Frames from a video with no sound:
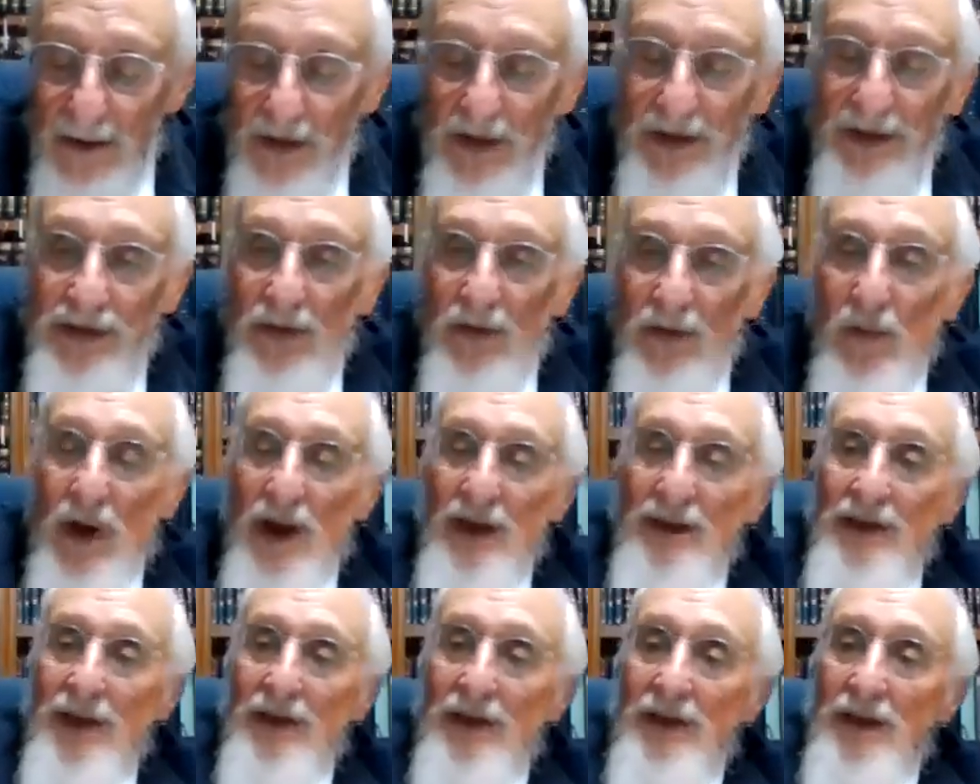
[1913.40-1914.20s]
just the
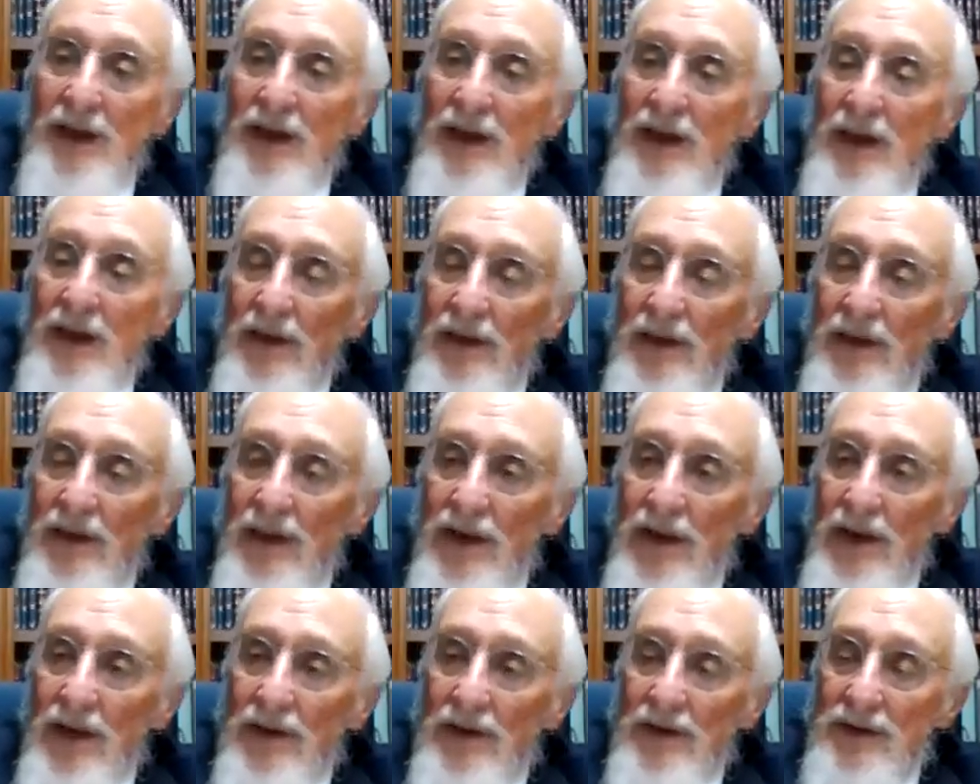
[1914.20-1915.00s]
way that the
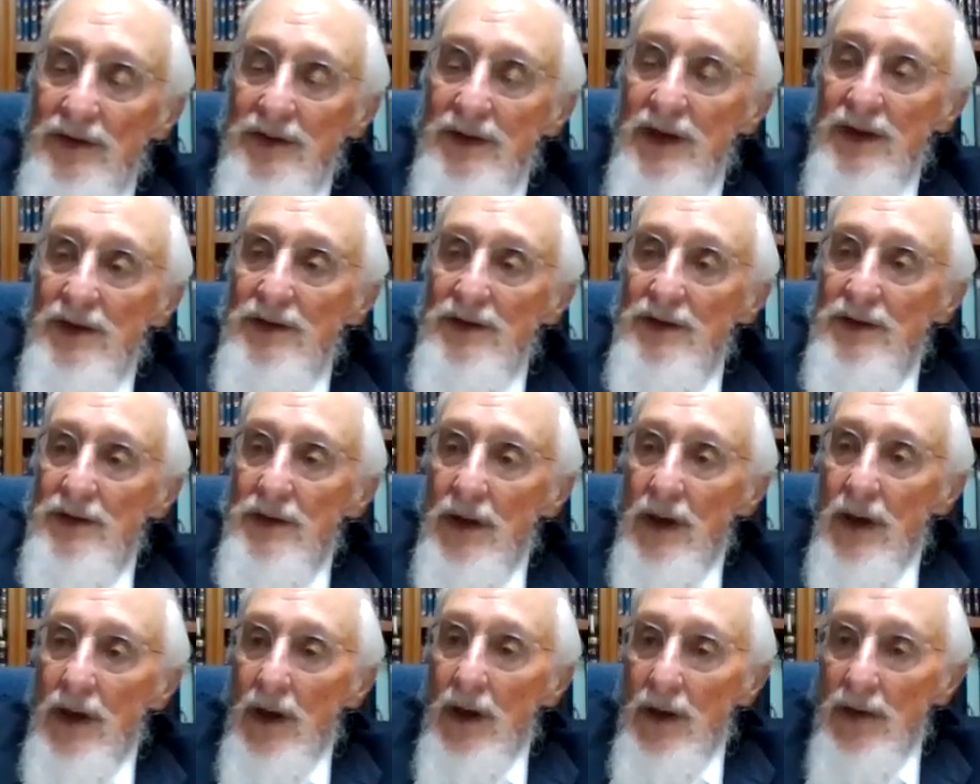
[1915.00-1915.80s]

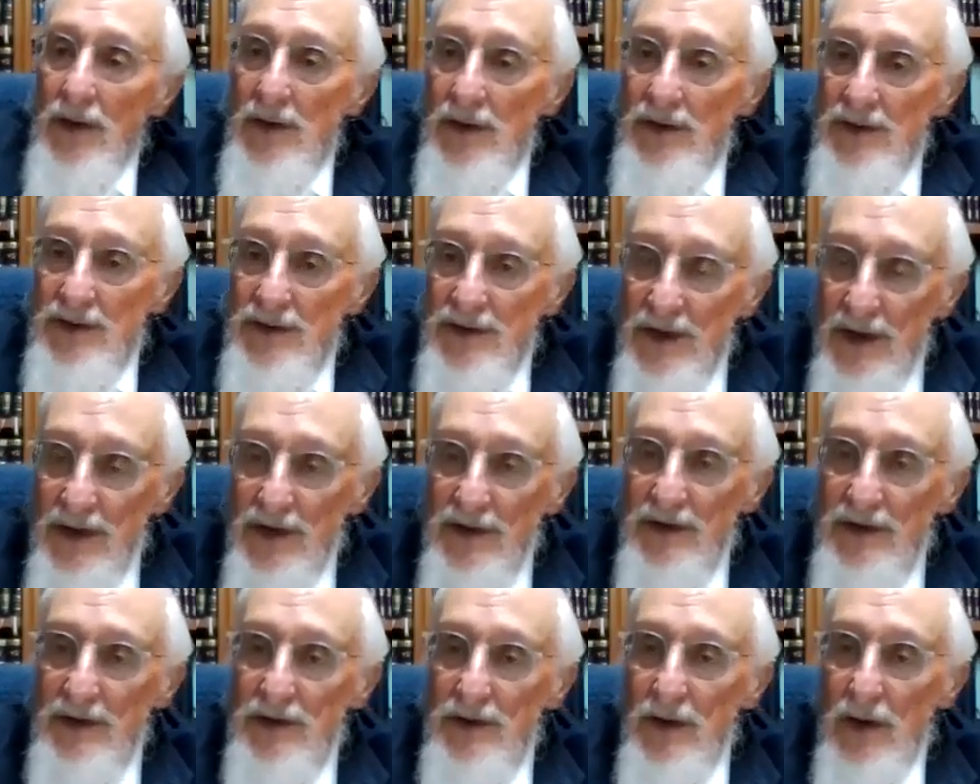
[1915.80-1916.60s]
tzitz that
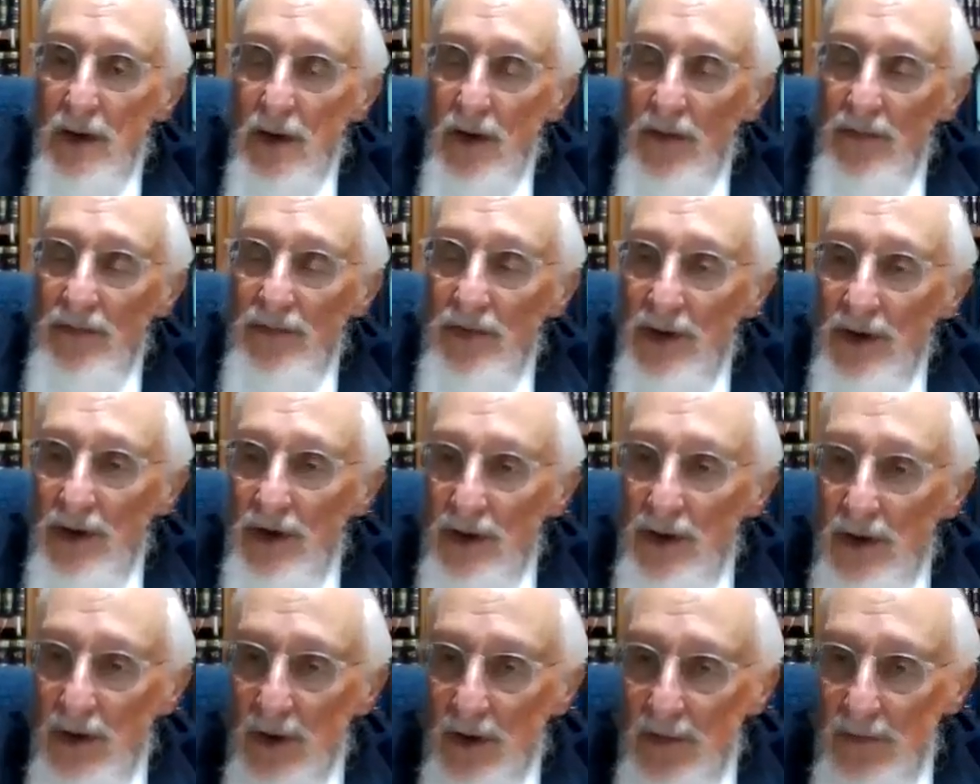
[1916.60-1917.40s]
sits of
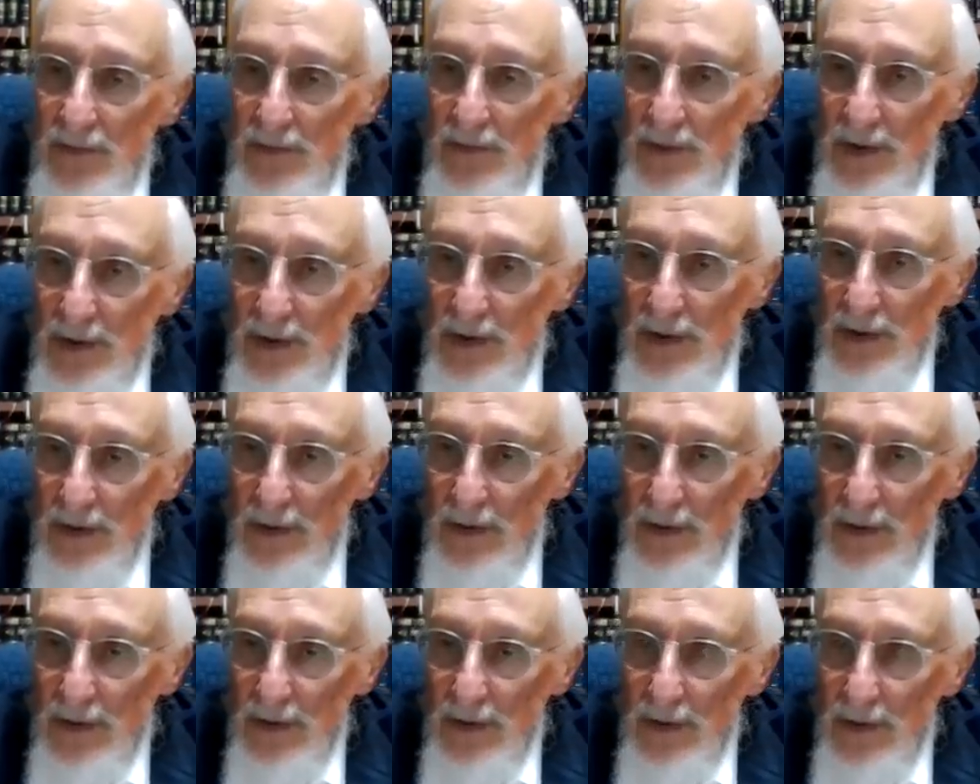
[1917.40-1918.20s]
the
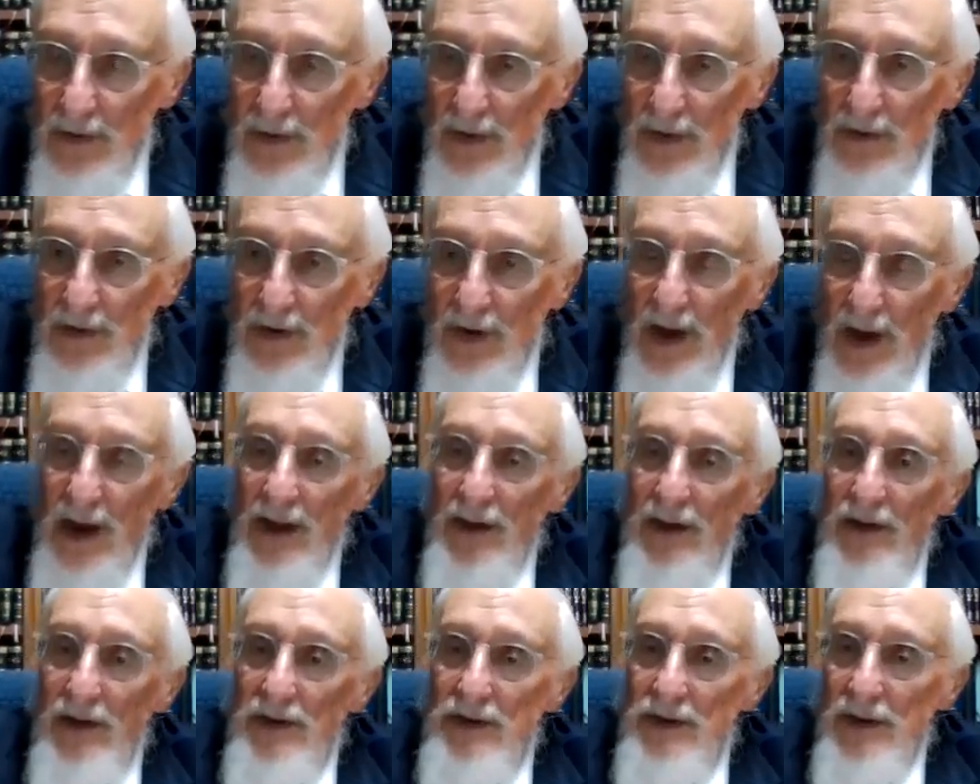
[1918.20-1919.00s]

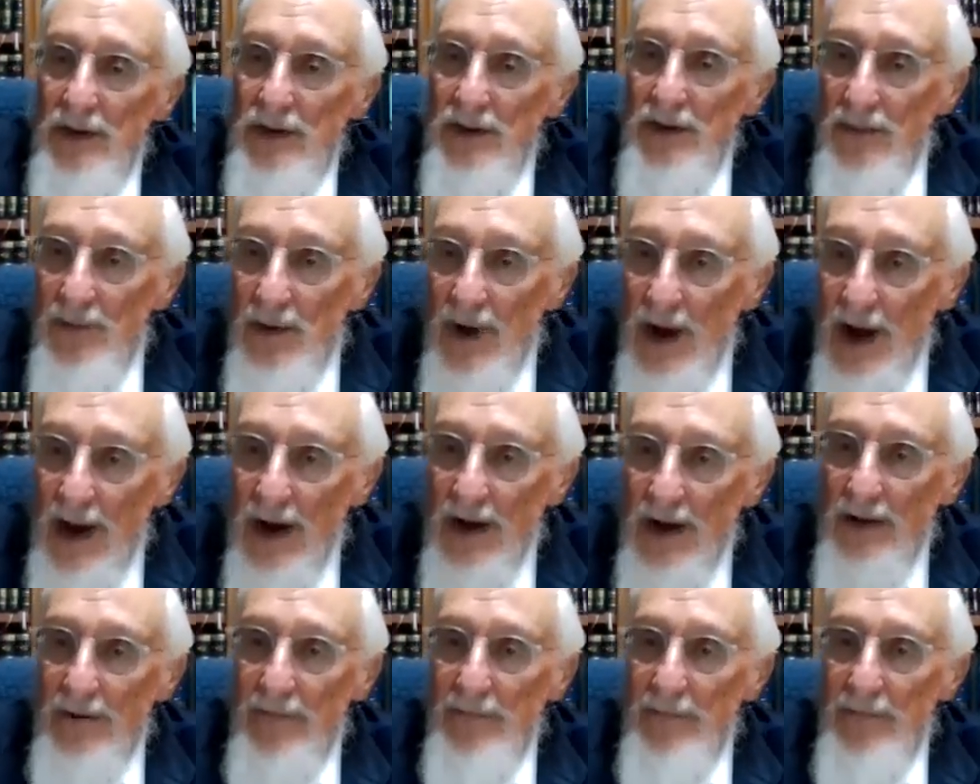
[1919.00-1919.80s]
tchelis, the
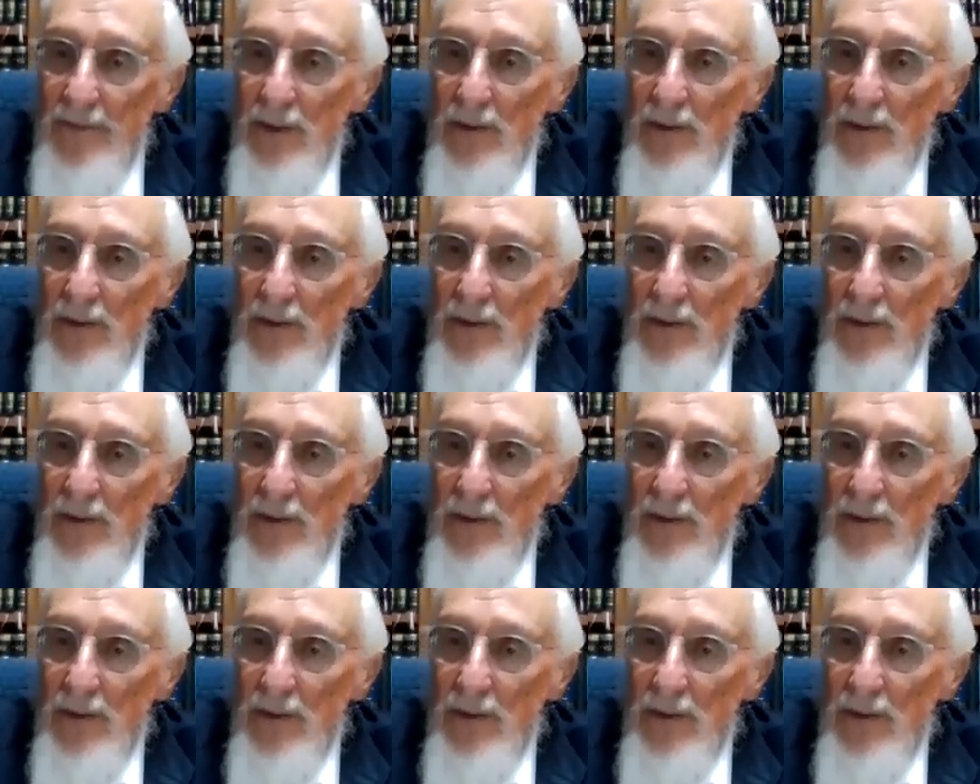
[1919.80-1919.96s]
thread,